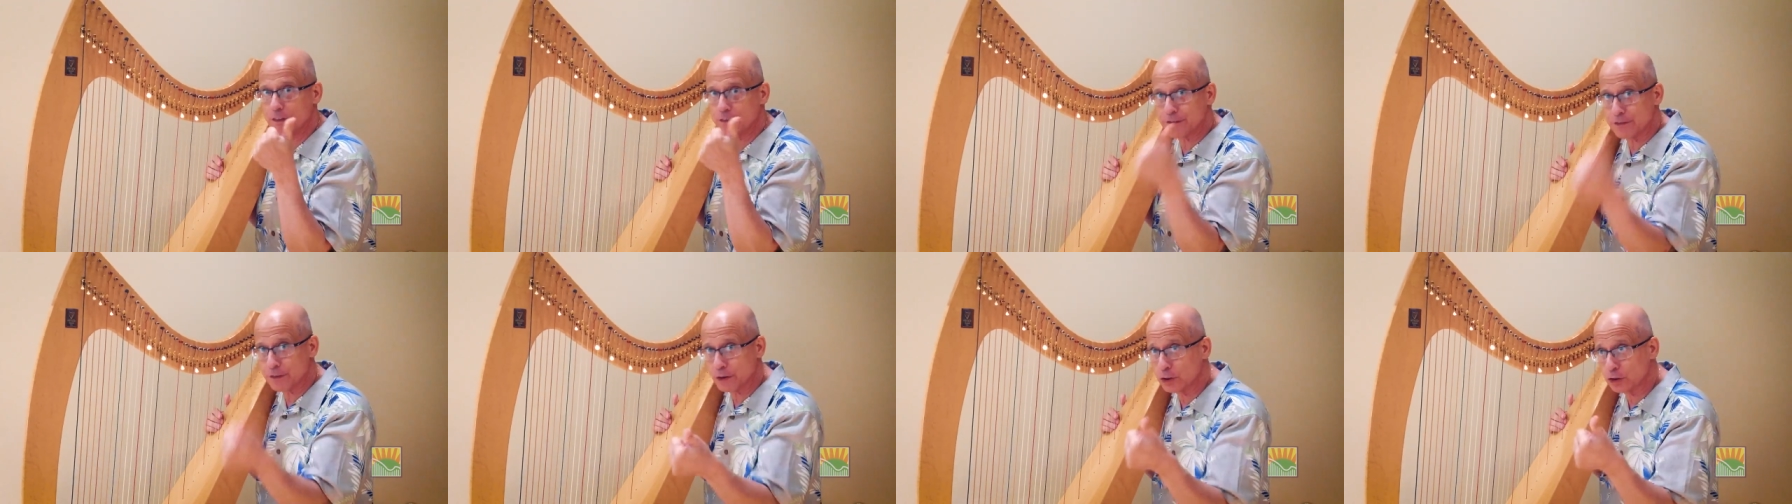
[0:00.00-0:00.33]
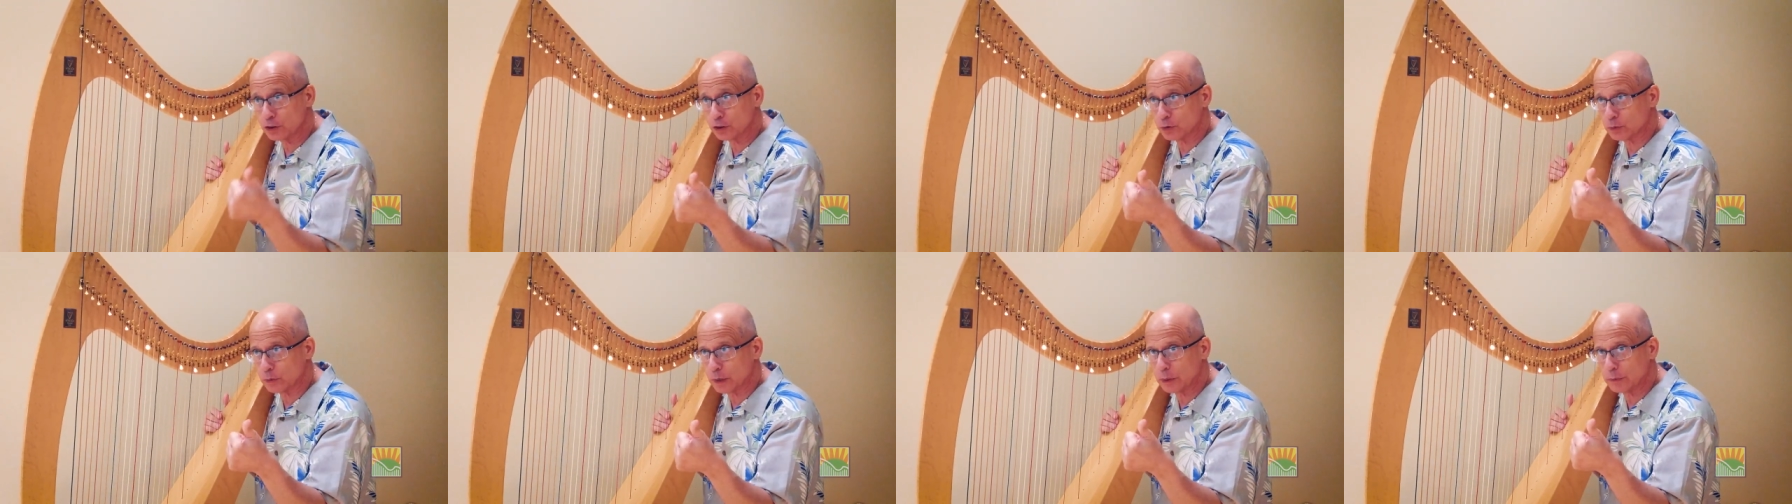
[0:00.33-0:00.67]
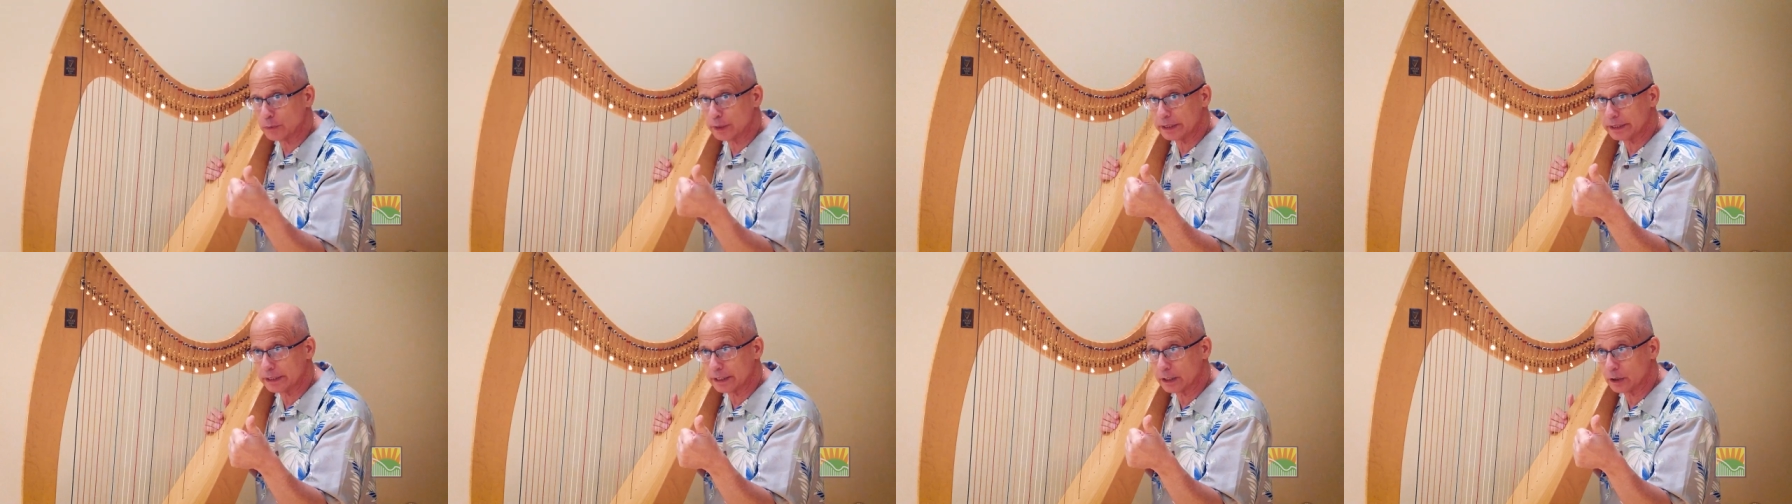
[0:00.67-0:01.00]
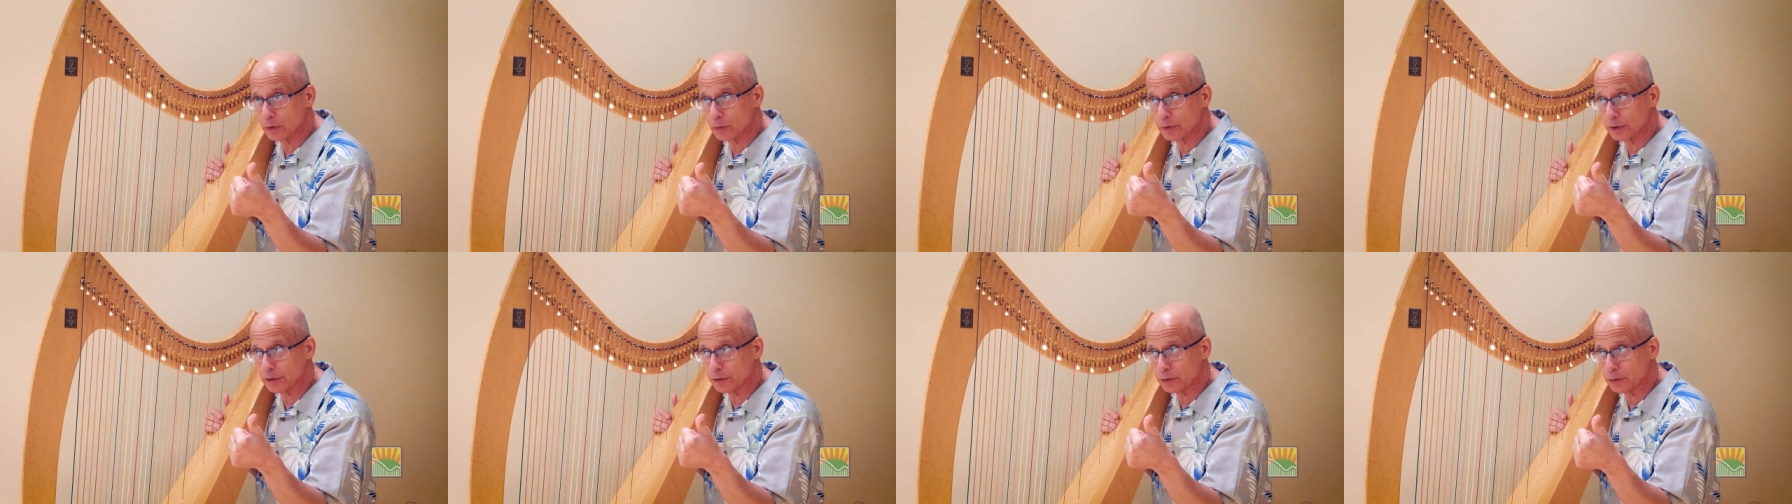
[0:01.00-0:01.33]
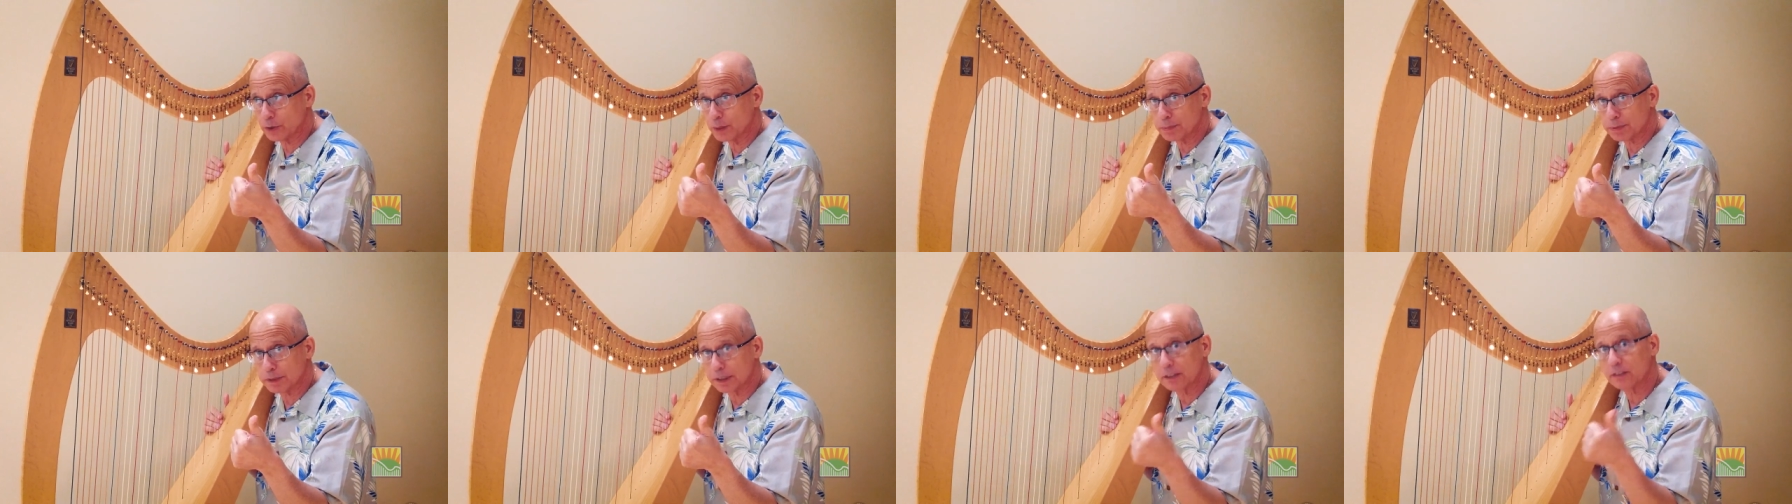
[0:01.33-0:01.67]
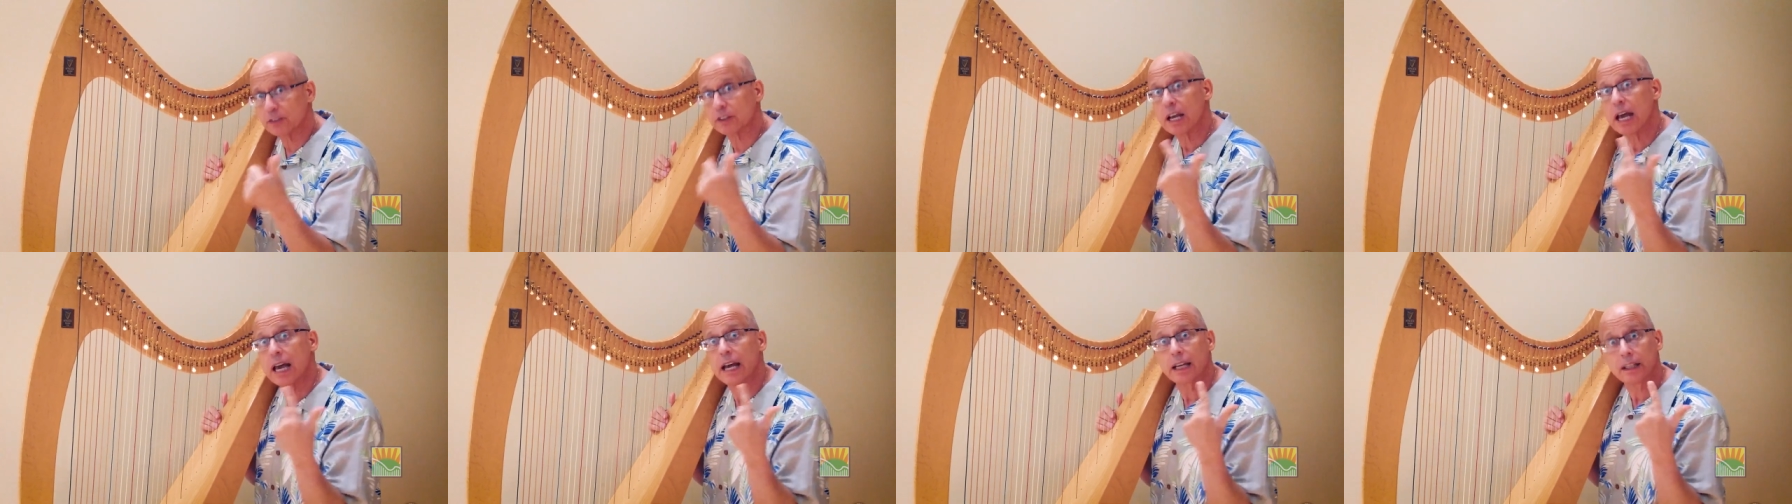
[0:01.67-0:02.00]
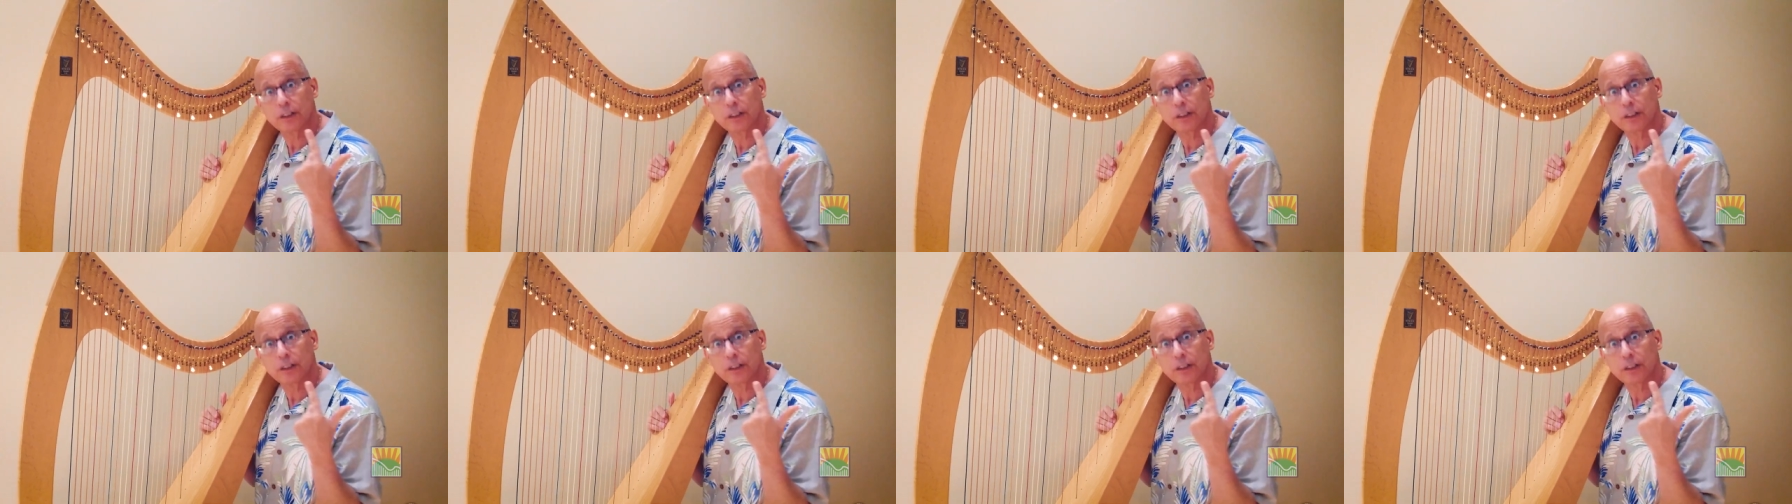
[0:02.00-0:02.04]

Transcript: first way we did it with triplets.